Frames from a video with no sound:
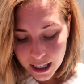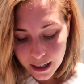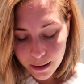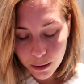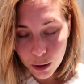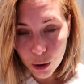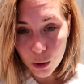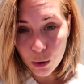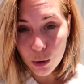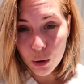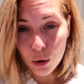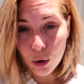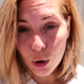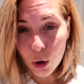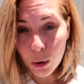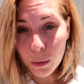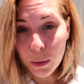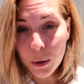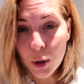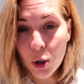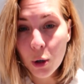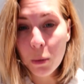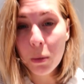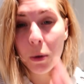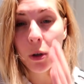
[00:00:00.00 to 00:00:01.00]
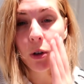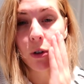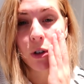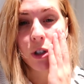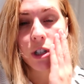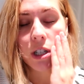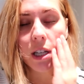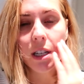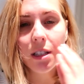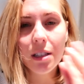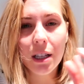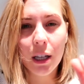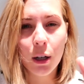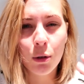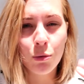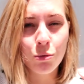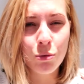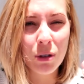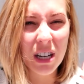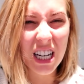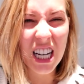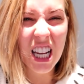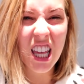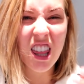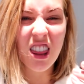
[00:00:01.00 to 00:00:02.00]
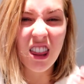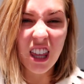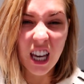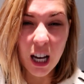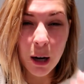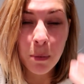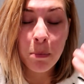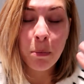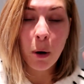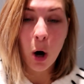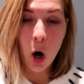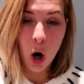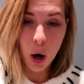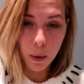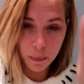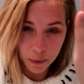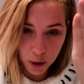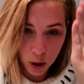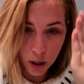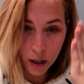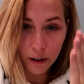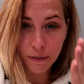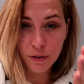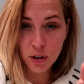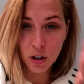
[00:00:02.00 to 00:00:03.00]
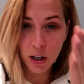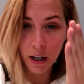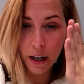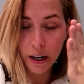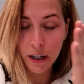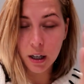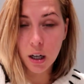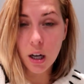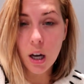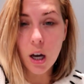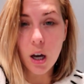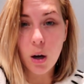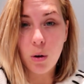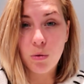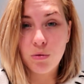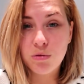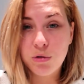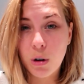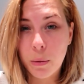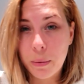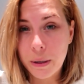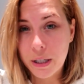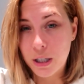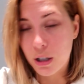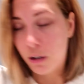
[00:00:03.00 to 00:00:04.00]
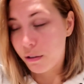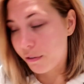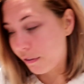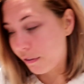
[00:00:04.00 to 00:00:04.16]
leaves you super, super nourishing. It's like a really thick balm that you have to like rub into